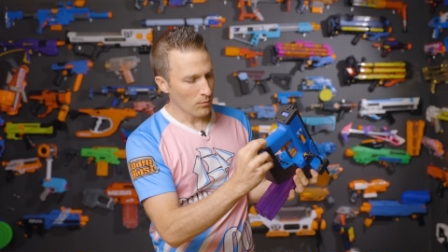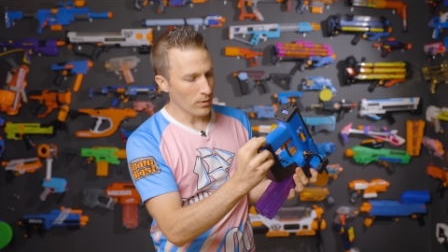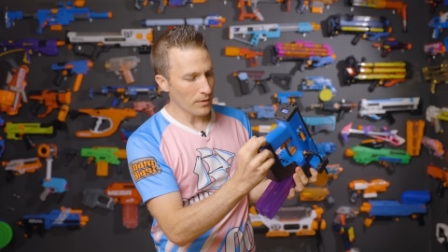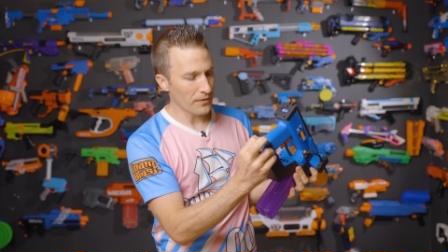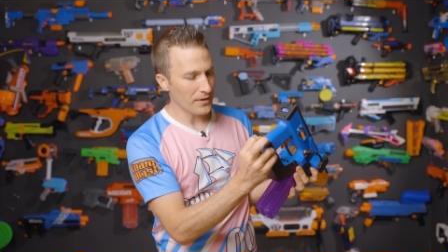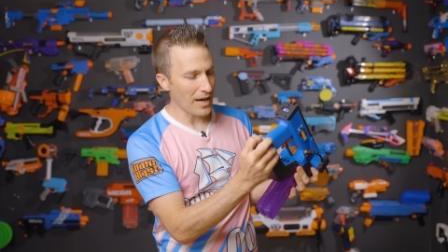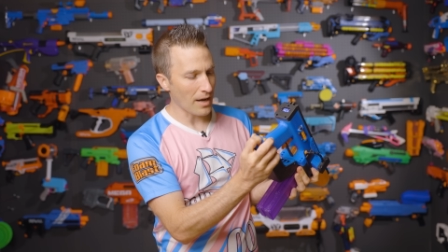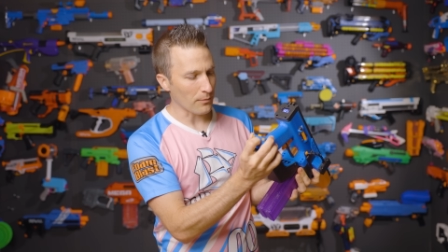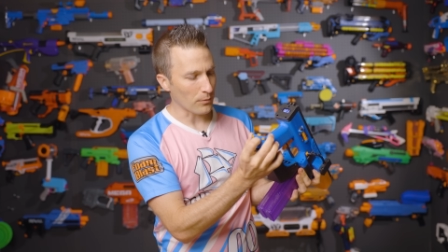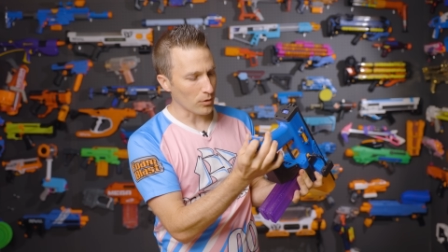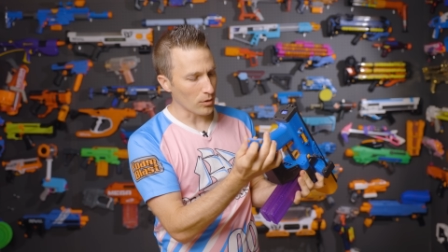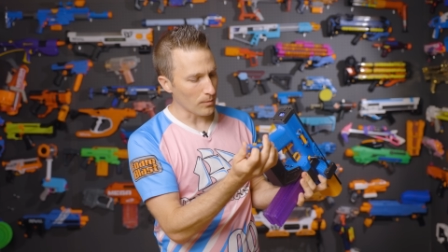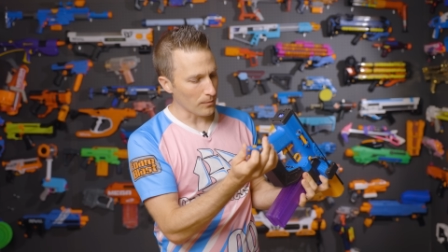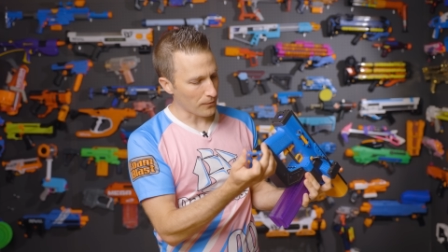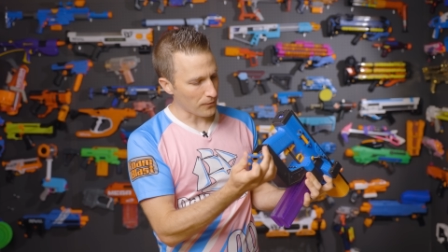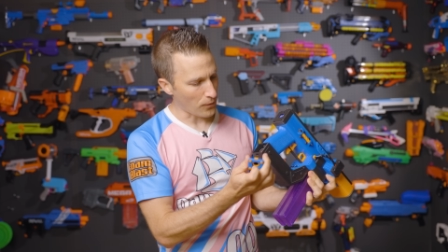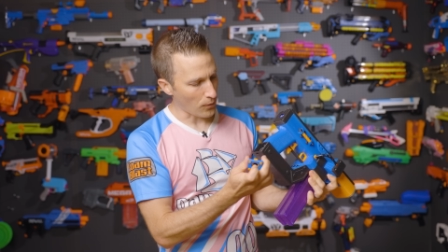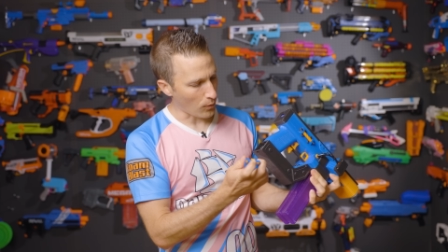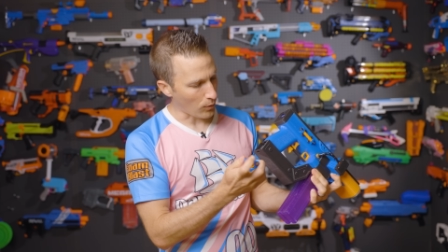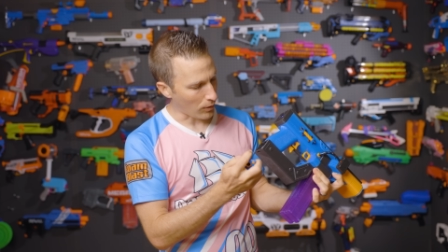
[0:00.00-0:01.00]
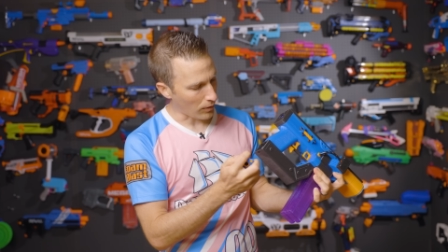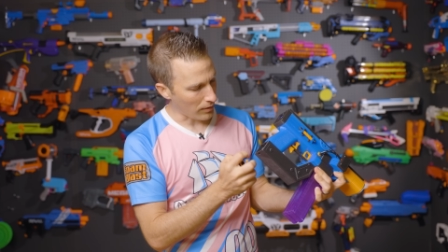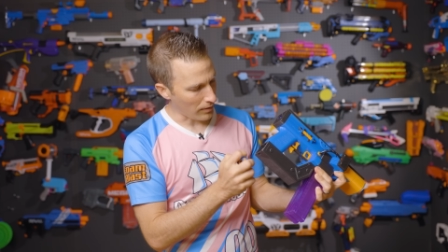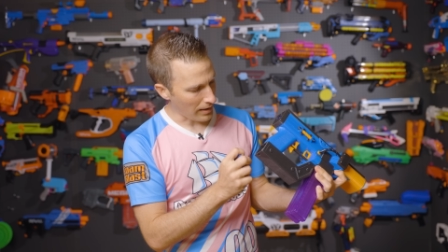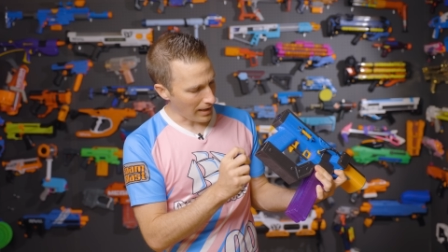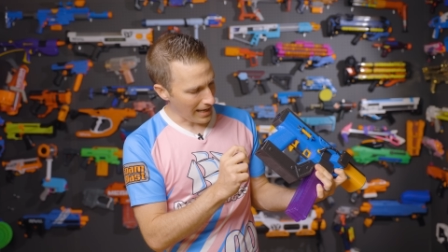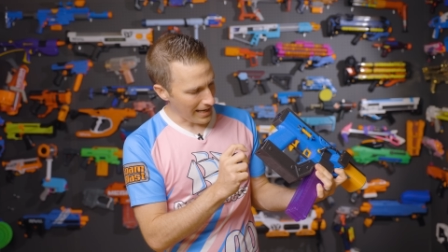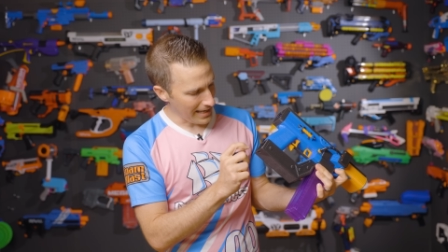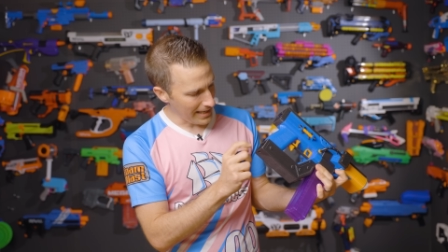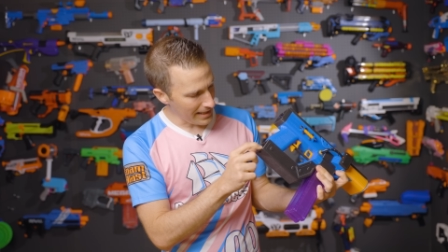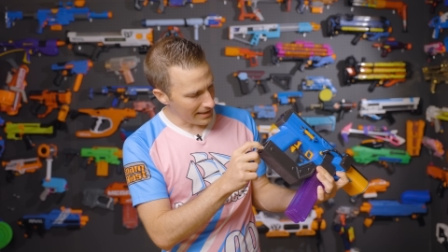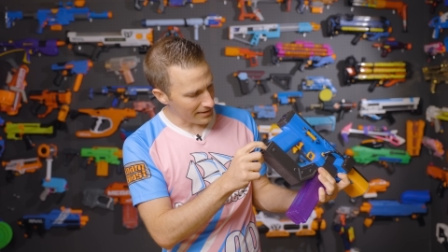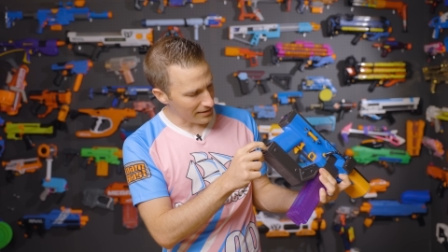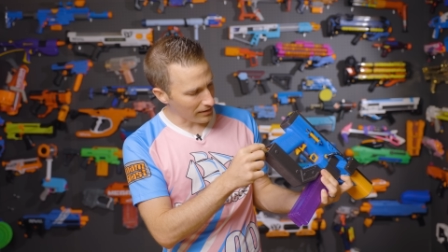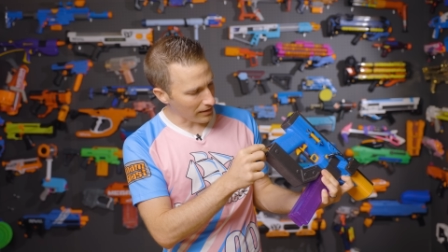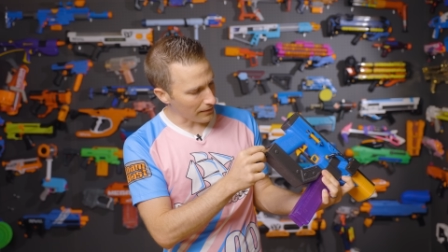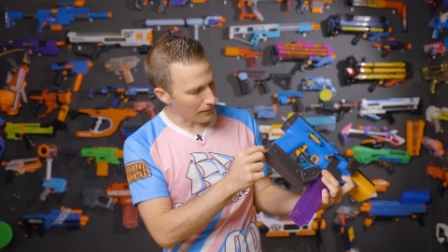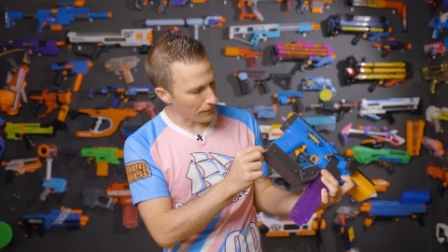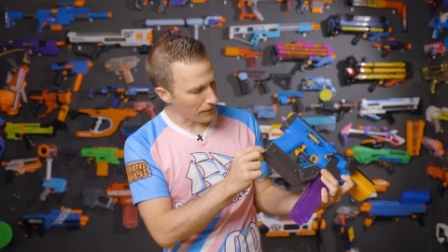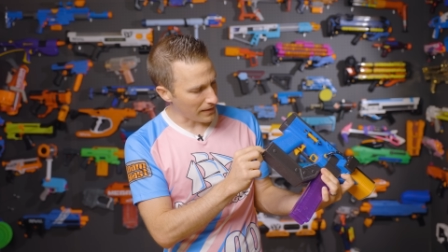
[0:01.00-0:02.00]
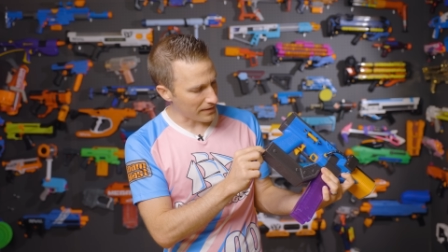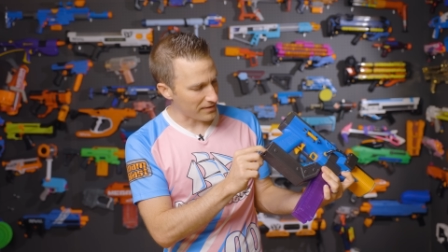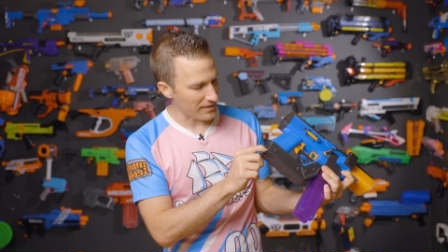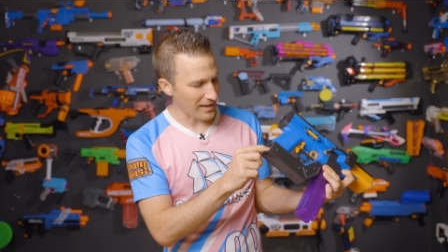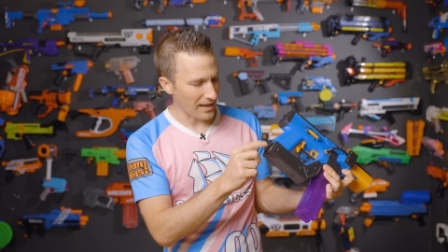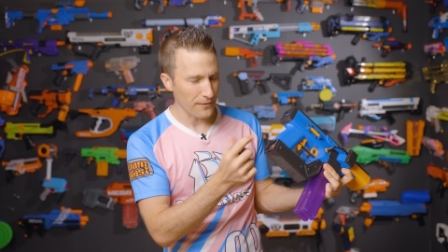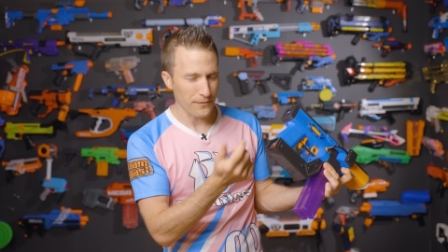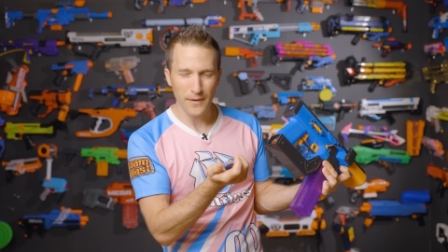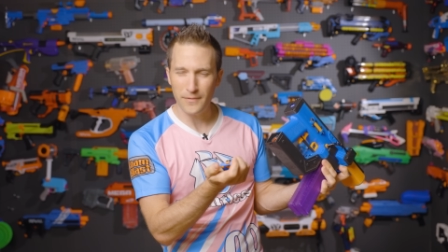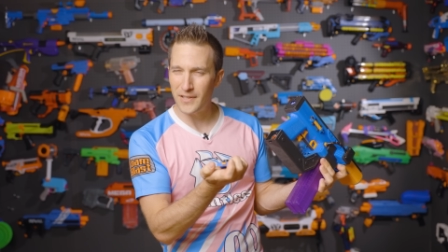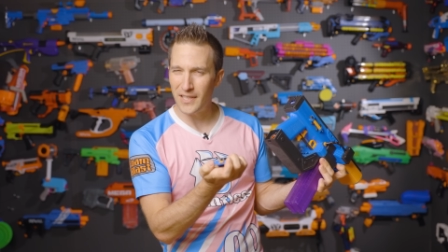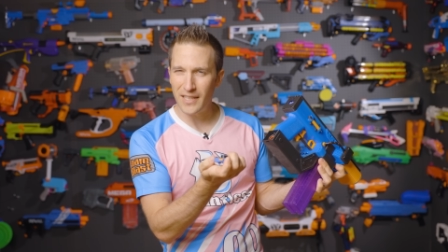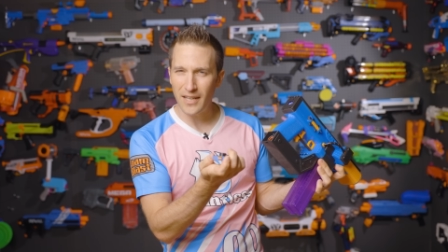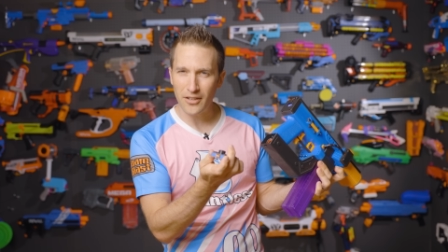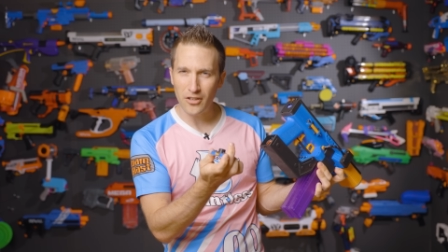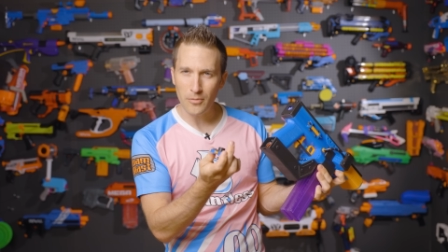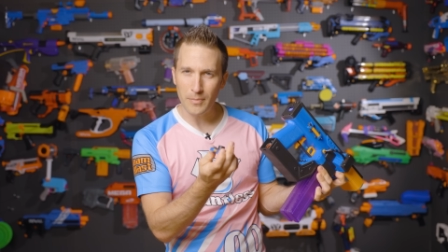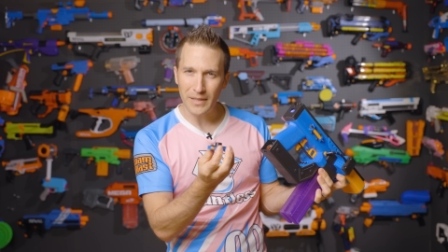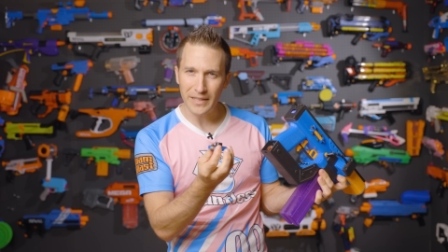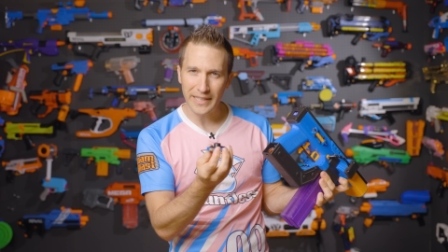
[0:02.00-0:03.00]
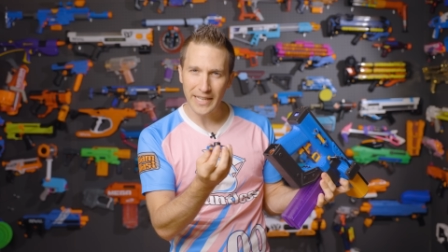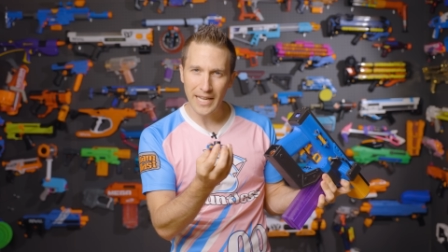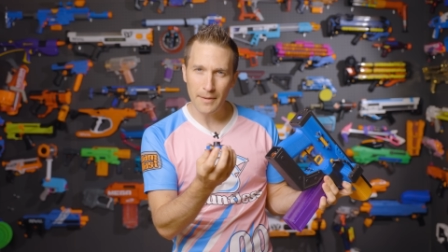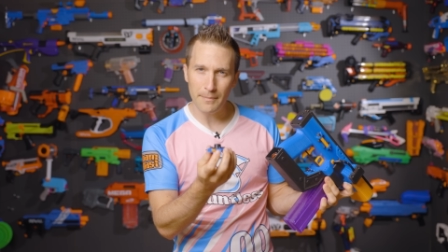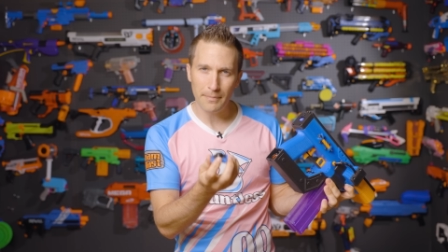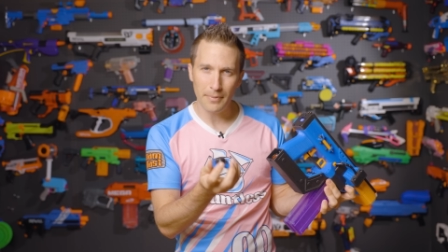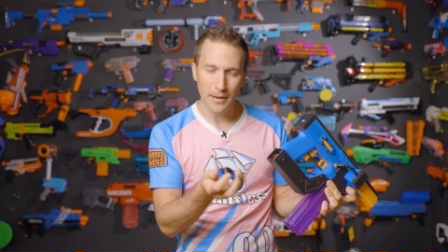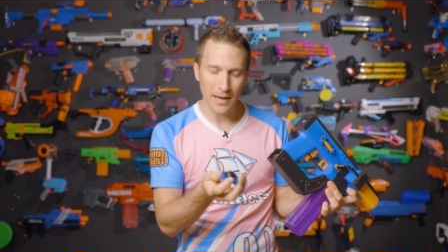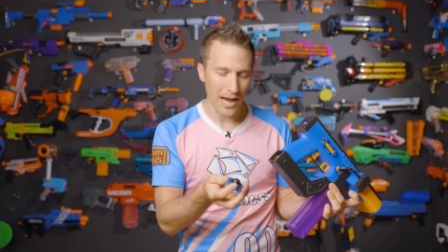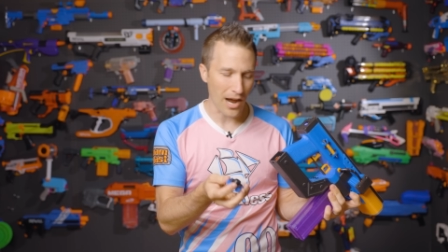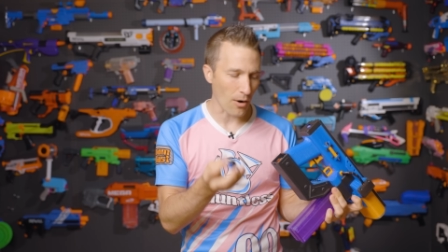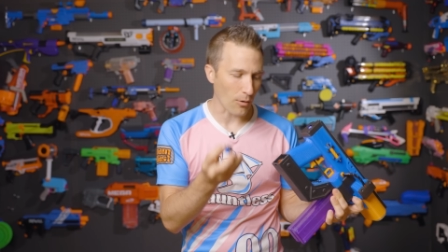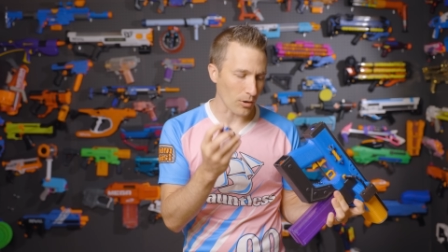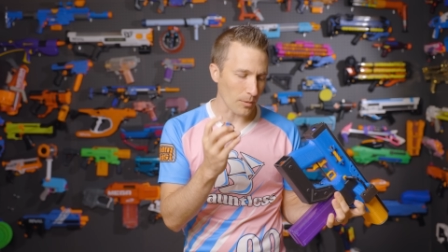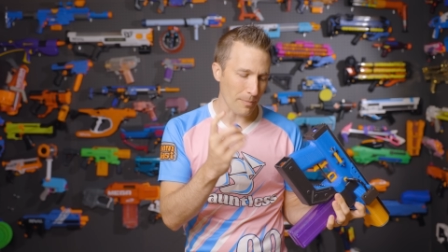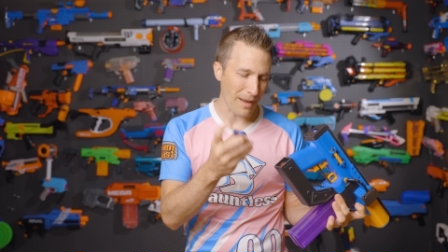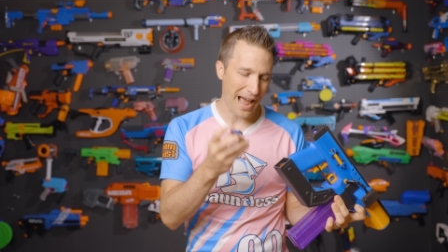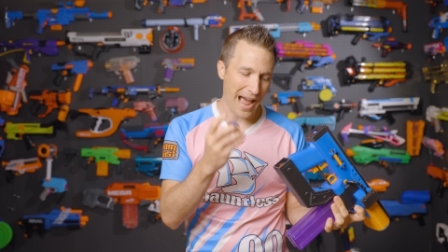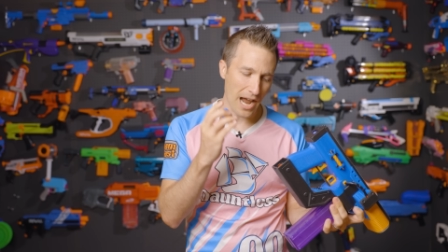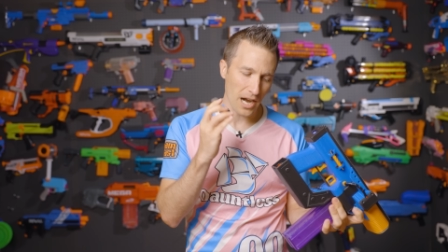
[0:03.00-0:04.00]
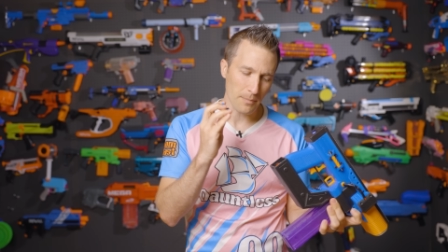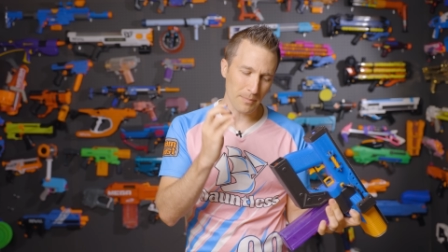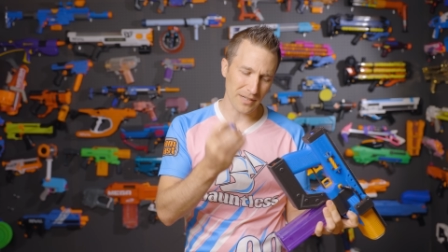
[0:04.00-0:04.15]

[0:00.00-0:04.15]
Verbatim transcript: We've got room for, easily fits a 1500 milliamp hour pack,